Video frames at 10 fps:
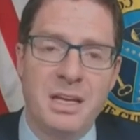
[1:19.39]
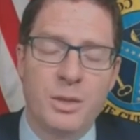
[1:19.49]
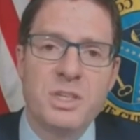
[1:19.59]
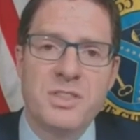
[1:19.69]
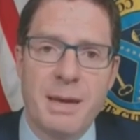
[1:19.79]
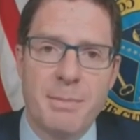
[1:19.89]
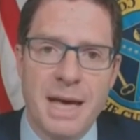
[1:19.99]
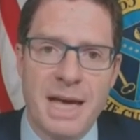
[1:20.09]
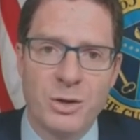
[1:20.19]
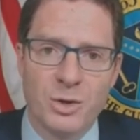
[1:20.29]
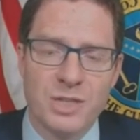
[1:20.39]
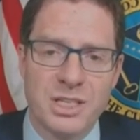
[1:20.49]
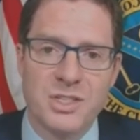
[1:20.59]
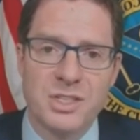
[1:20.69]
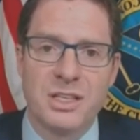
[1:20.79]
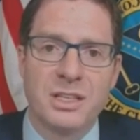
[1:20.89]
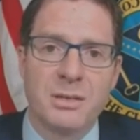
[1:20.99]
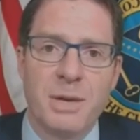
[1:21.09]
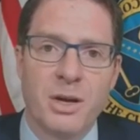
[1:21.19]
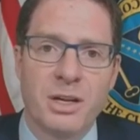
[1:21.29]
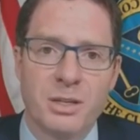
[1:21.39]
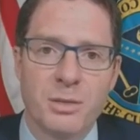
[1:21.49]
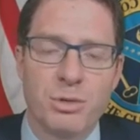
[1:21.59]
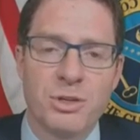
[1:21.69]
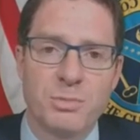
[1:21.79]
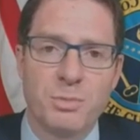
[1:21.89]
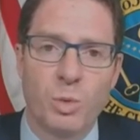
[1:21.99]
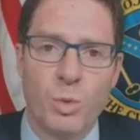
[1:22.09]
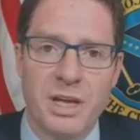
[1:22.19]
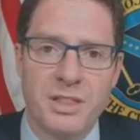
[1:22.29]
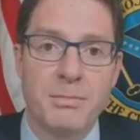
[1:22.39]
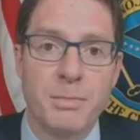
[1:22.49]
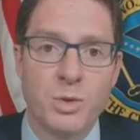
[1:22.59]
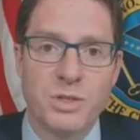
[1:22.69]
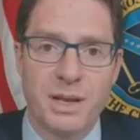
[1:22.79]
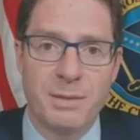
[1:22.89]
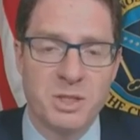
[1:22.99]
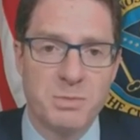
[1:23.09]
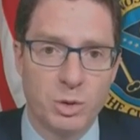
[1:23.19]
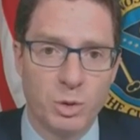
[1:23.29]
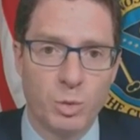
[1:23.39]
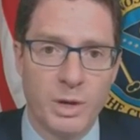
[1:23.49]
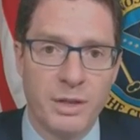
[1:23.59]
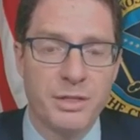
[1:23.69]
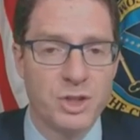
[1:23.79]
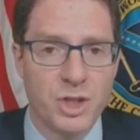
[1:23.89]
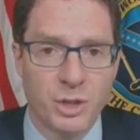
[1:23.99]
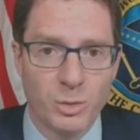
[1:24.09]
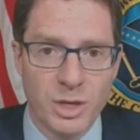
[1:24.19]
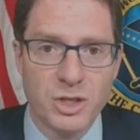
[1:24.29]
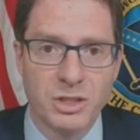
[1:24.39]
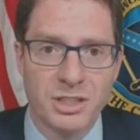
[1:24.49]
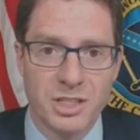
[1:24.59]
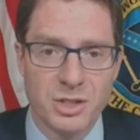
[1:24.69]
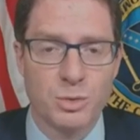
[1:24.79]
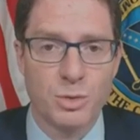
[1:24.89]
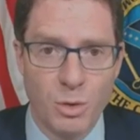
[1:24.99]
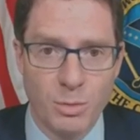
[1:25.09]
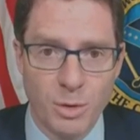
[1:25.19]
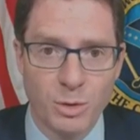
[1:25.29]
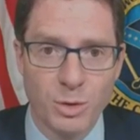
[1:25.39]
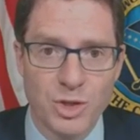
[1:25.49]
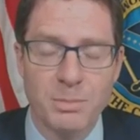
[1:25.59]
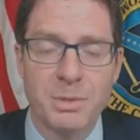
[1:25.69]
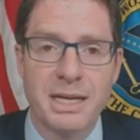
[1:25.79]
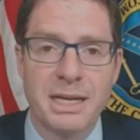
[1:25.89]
The reason that matters is that in America, the principal way that most families build wealth generationally is through home ownership.